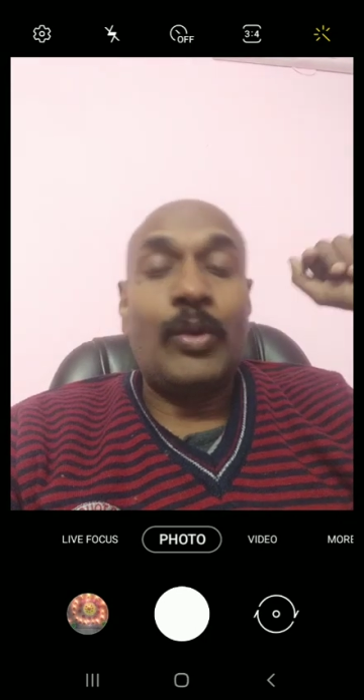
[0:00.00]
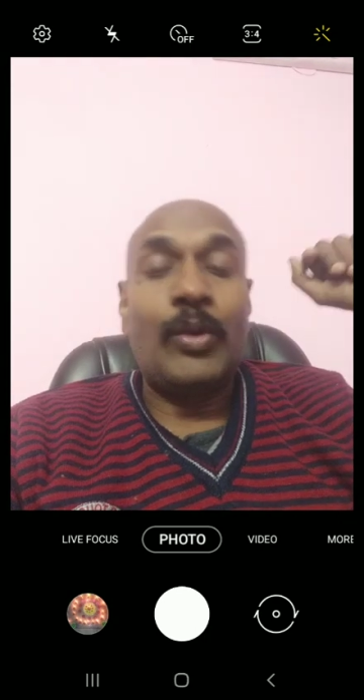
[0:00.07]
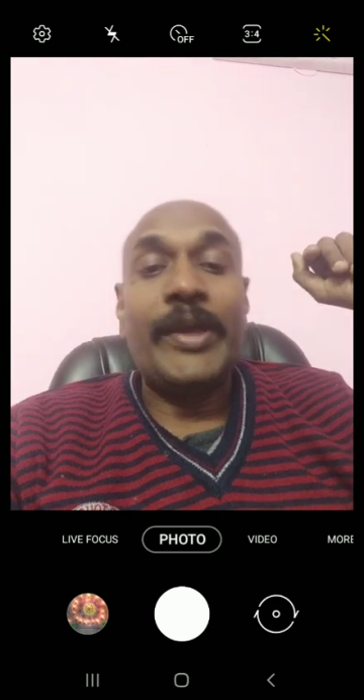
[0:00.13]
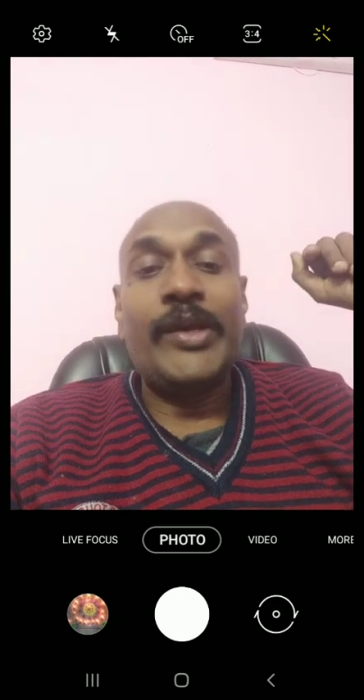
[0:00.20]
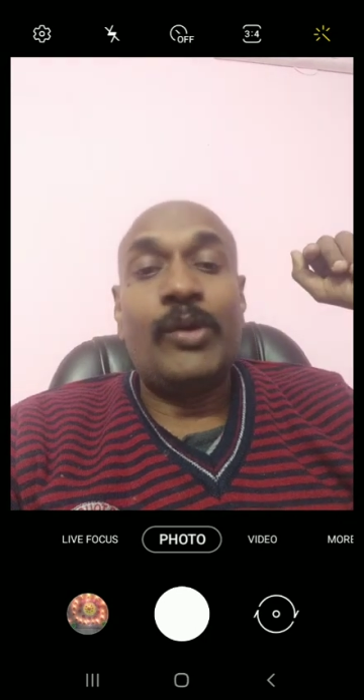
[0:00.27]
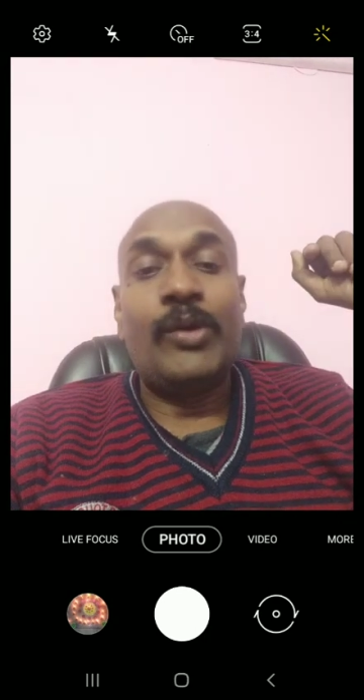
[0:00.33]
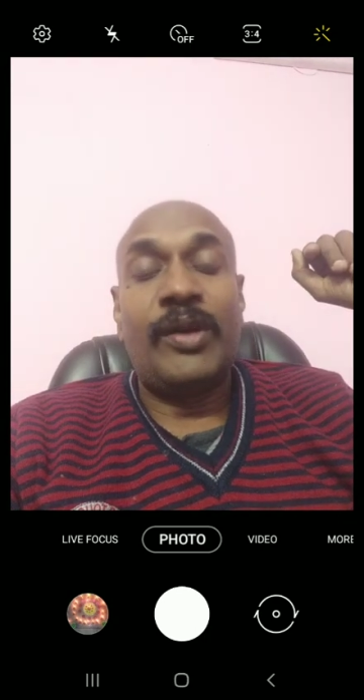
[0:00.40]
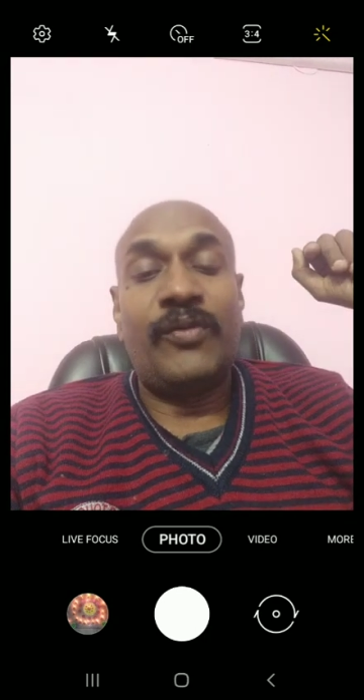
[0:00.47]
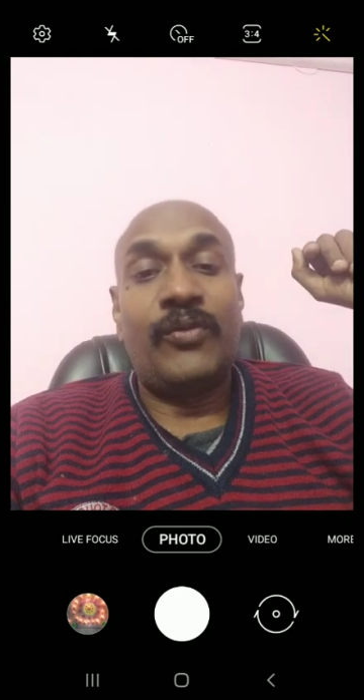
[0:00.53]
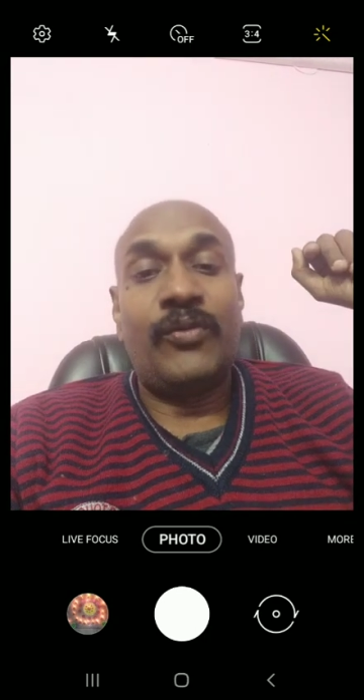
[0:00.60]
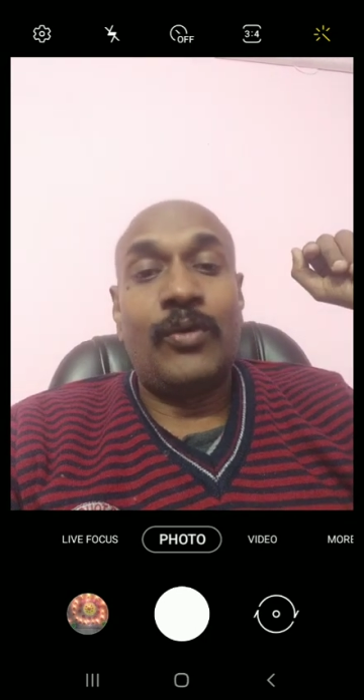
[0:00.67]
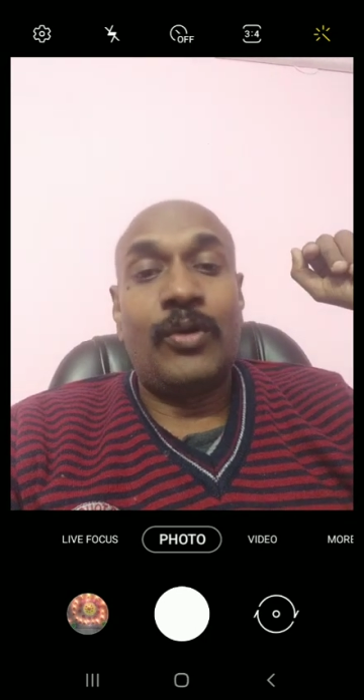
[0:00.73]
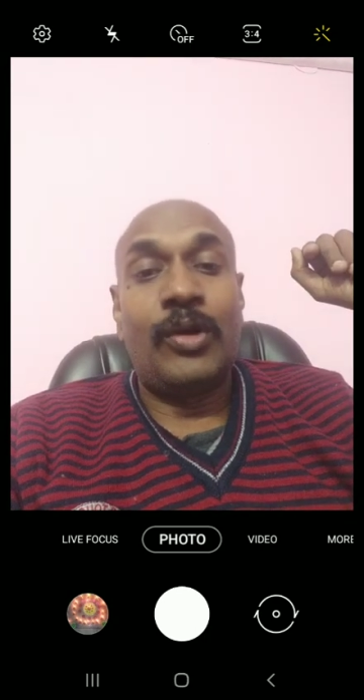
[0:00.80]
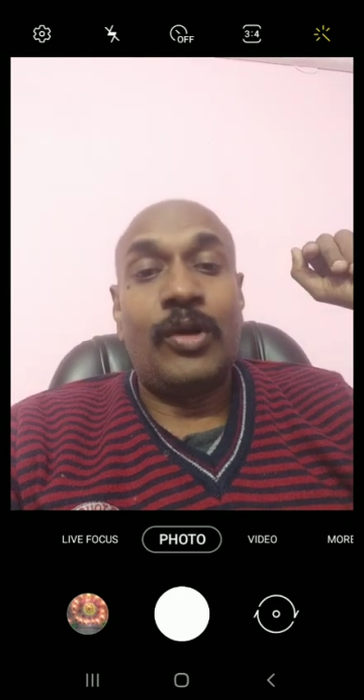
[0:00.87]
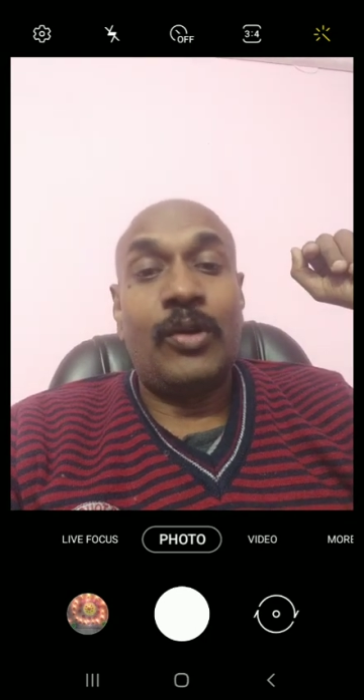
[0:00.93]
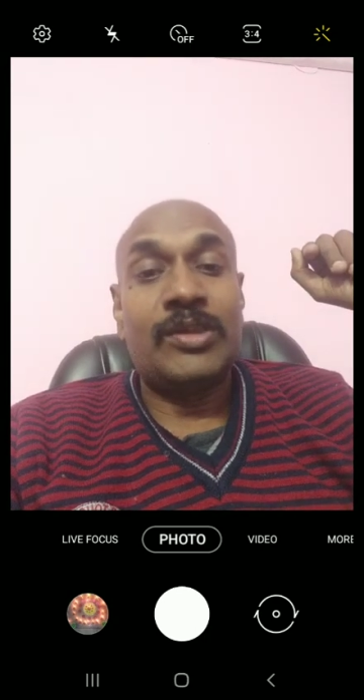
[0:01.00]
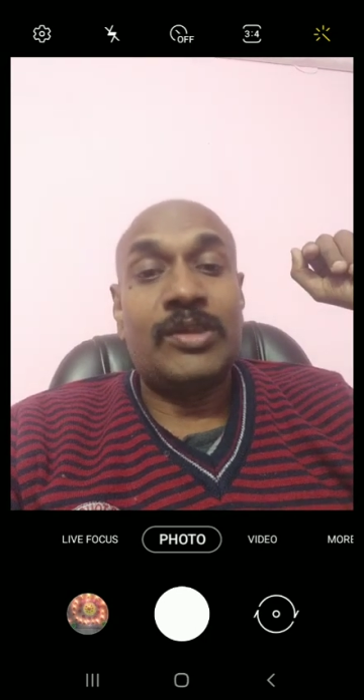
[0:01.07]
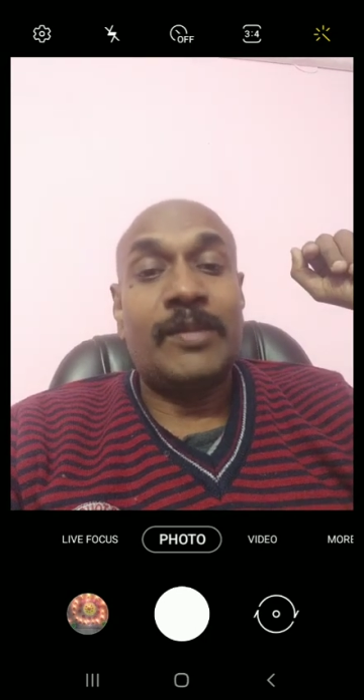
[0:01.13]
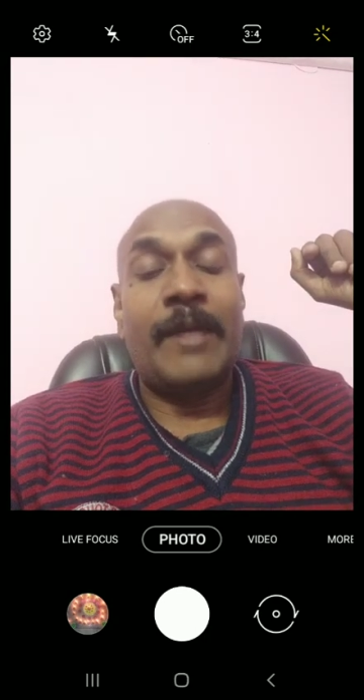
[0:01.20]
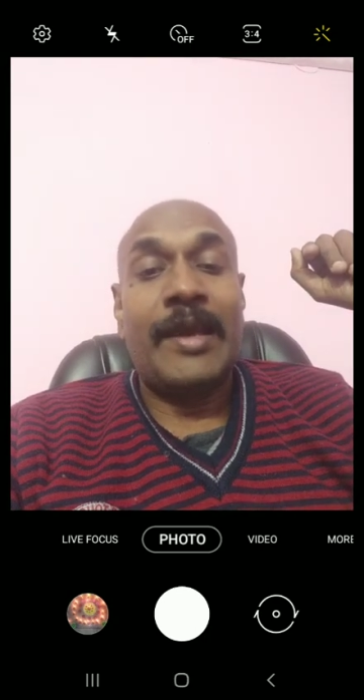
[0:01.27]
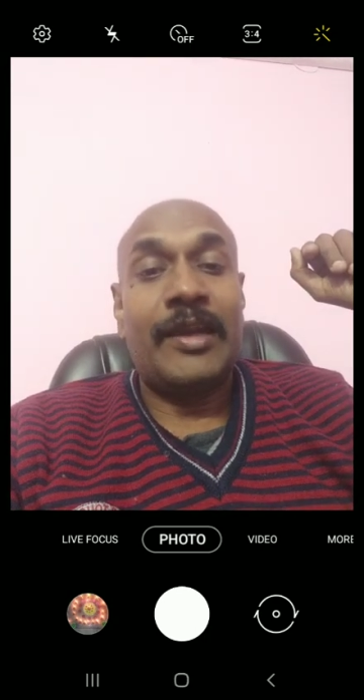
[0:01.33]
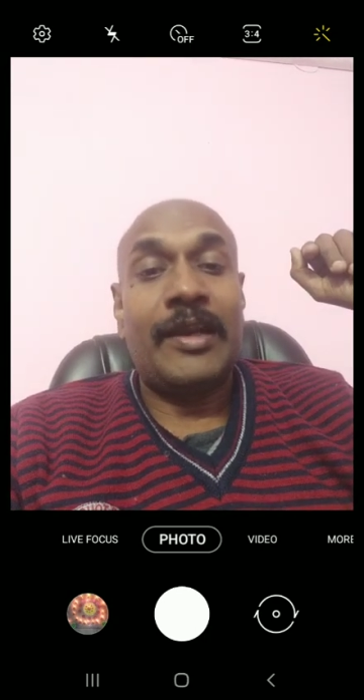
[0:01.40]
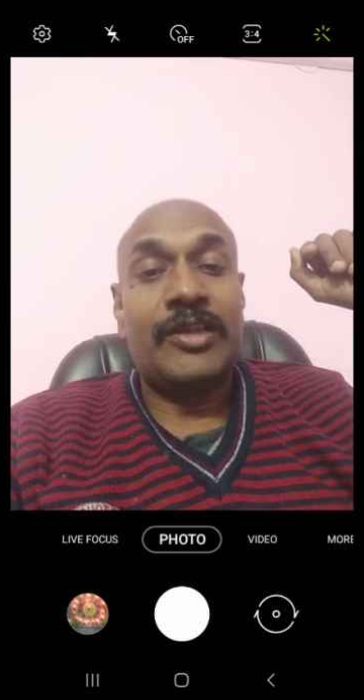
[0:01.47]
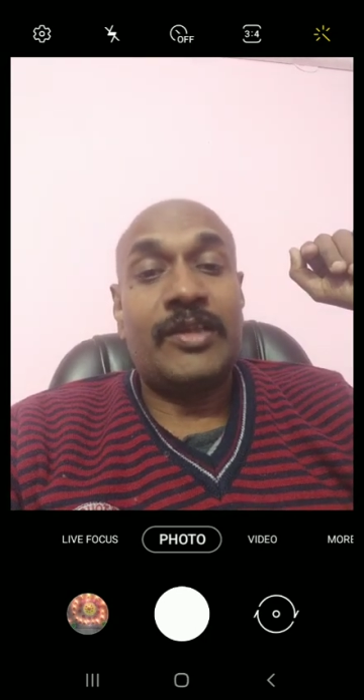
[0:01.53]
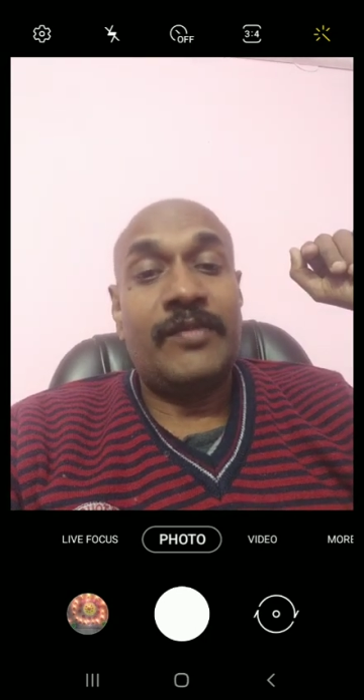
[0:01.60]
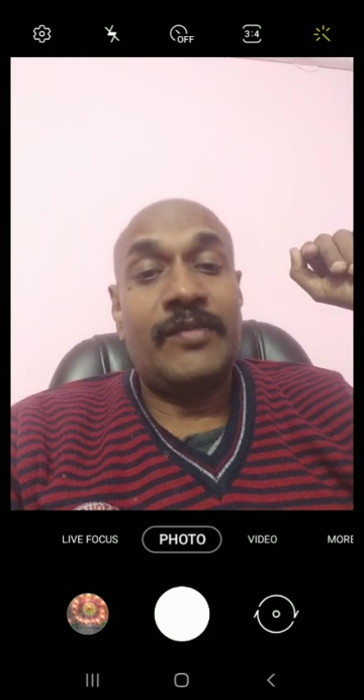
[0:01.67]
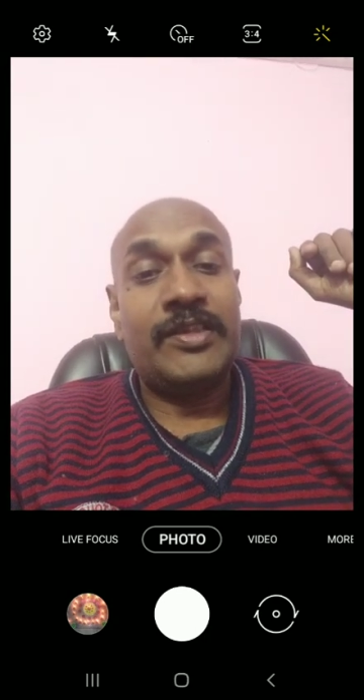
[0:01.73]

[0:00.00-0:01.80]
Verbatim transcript: 2024 Lok Sabha election,